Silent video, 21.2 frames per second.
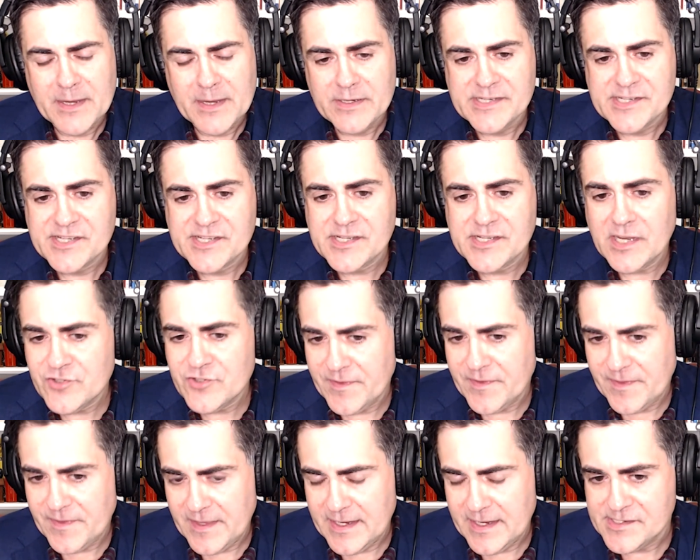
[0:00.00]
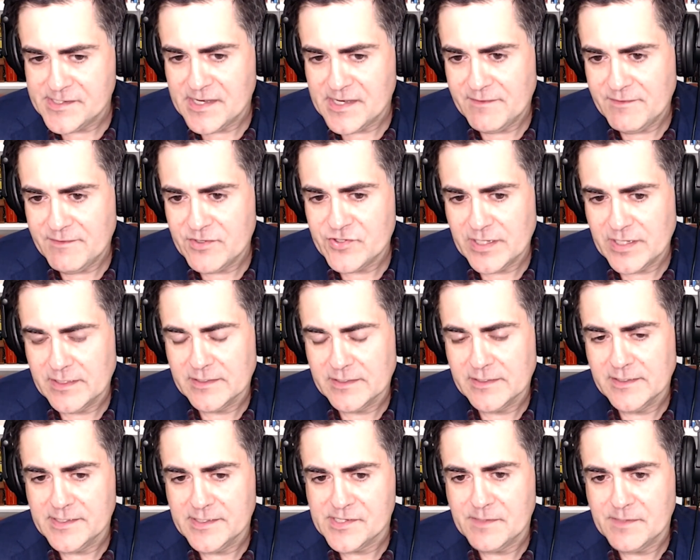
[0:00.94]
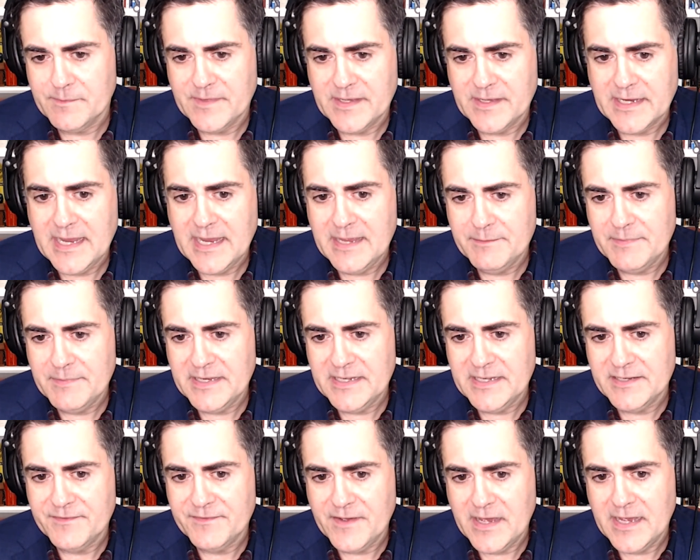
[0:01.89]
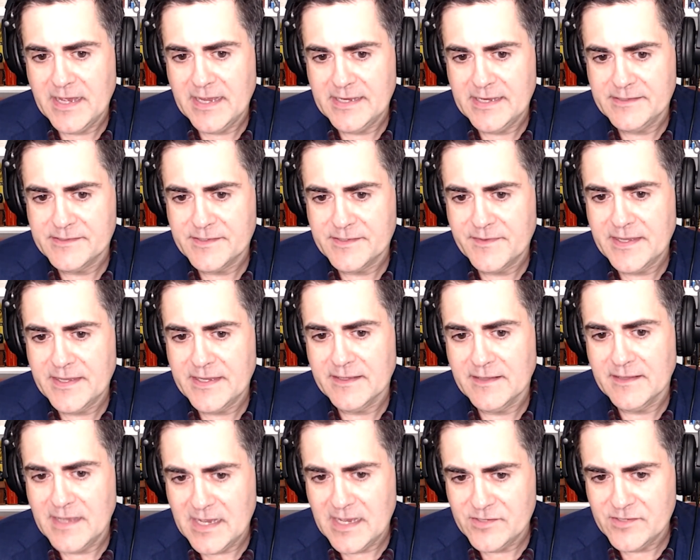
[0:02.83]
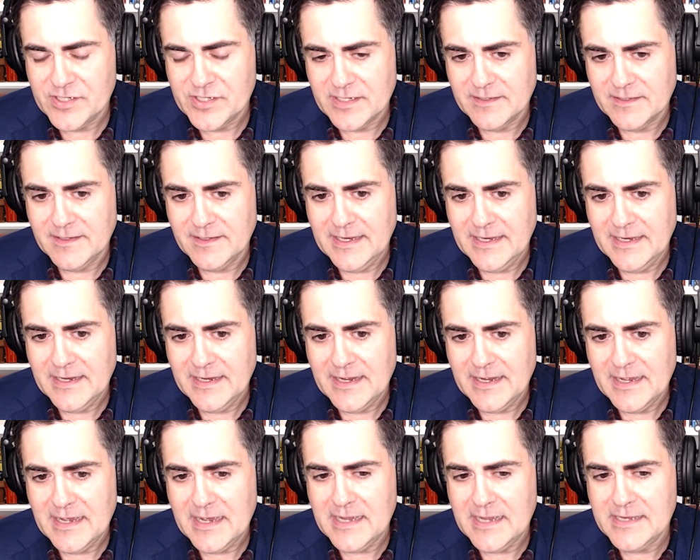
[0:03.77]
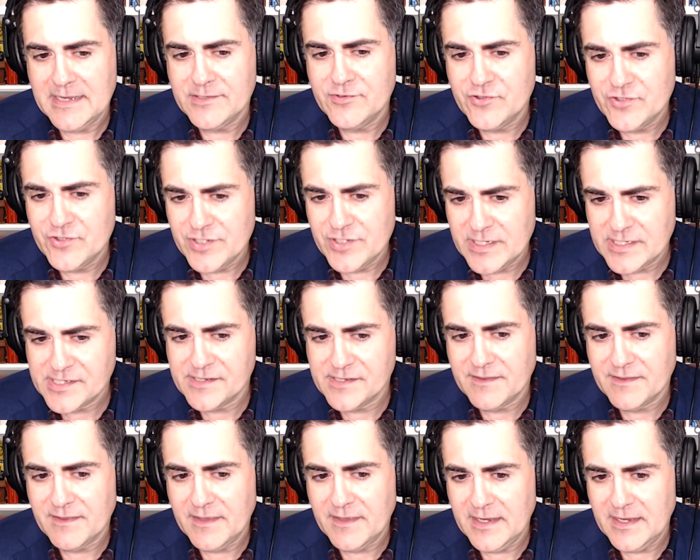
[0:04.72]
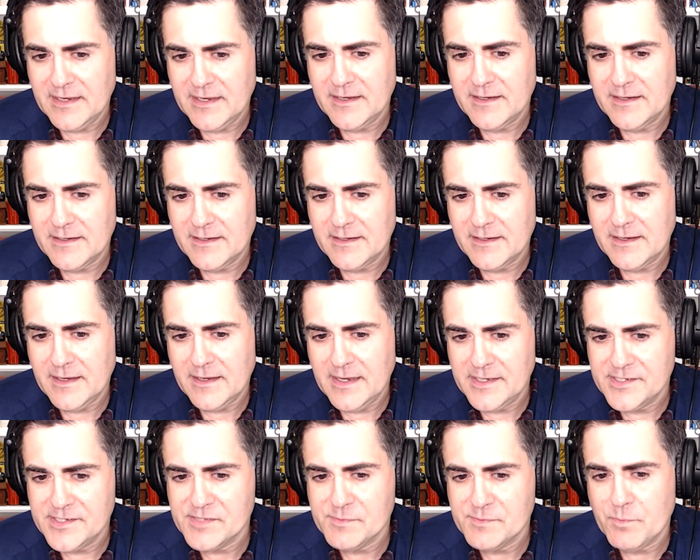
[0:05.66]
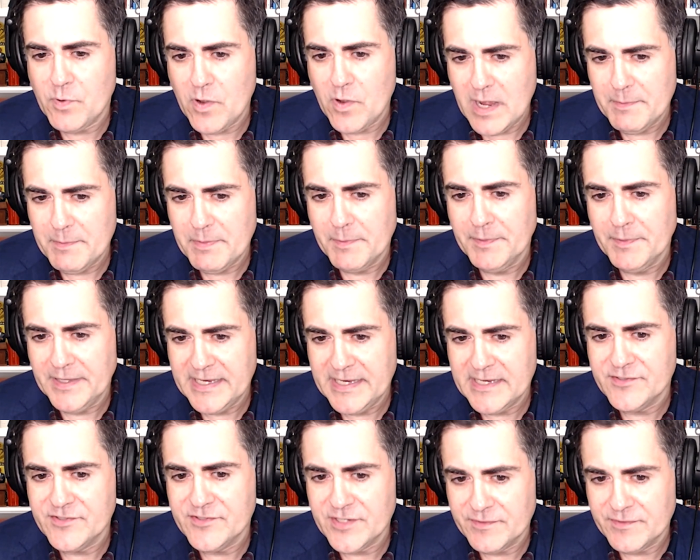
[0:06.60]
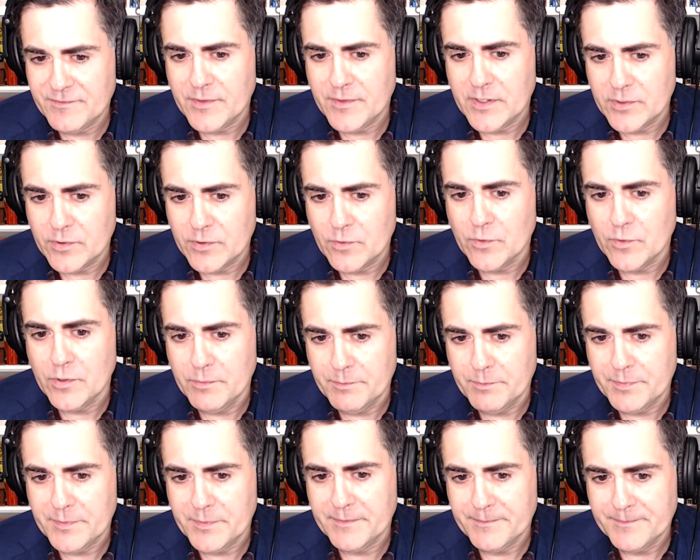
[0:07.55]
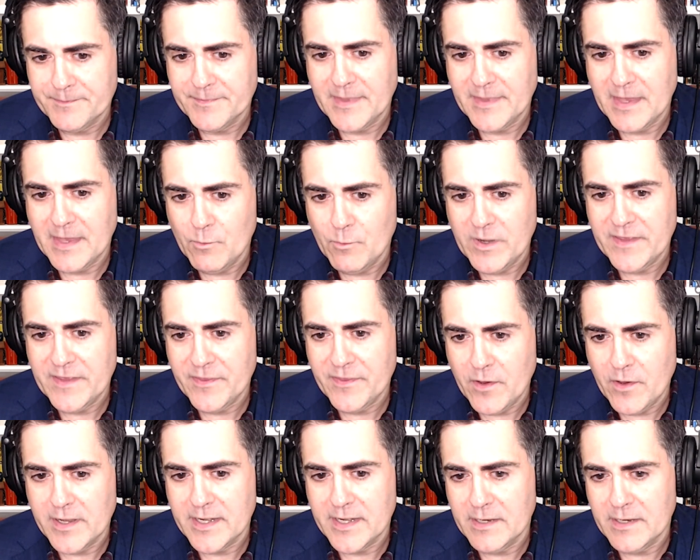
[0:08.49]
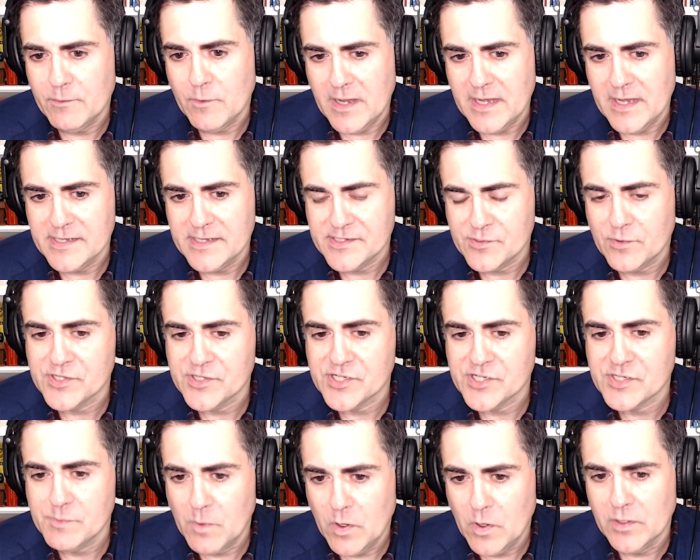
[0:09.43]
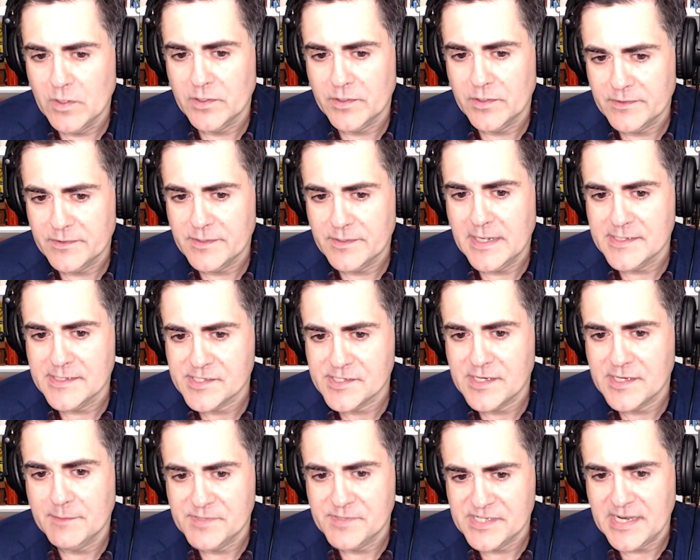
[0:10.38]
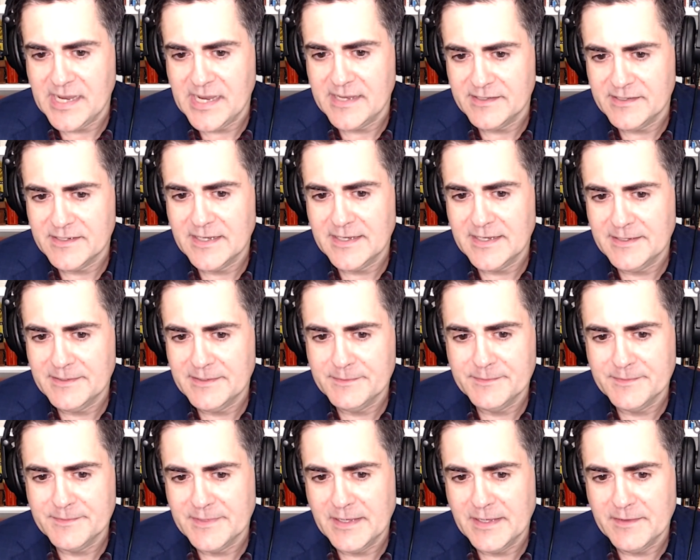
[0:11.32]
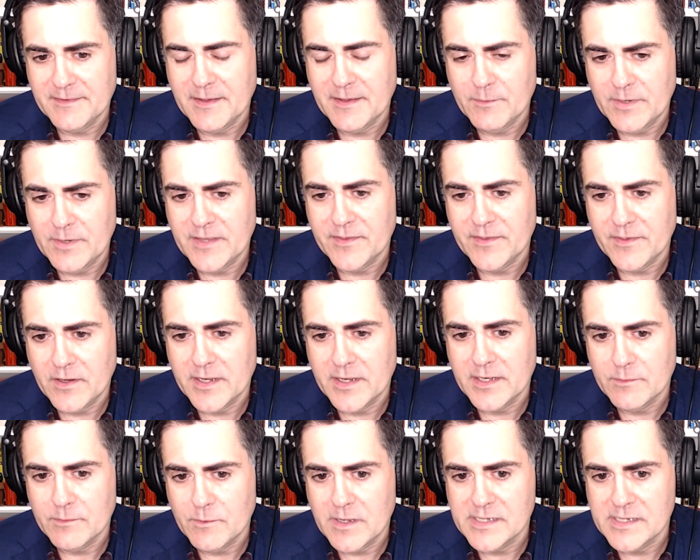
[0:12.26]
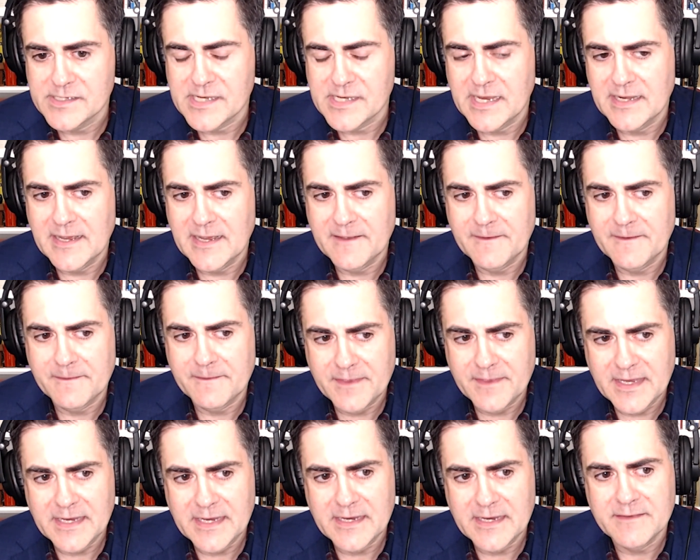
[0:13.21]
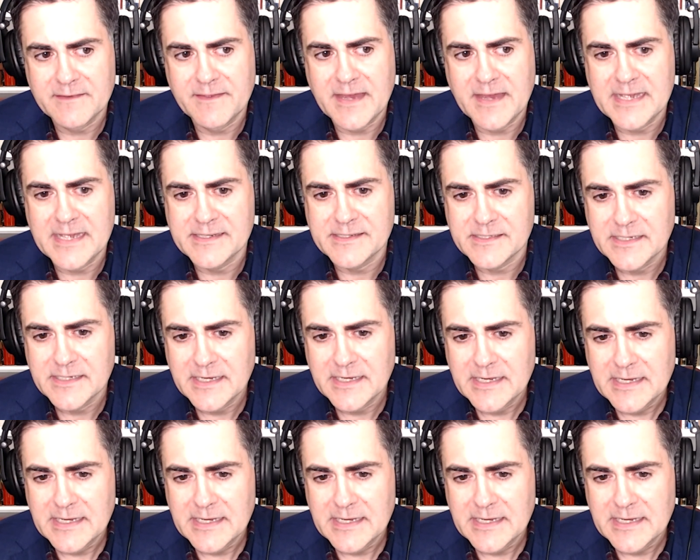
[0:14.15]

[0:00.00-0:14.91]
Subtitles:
is such a thing as evangelicalism that can be defined theologically. I just think it's probably a different group than we thought it was, or a smaller subset than we thought it was. And I think that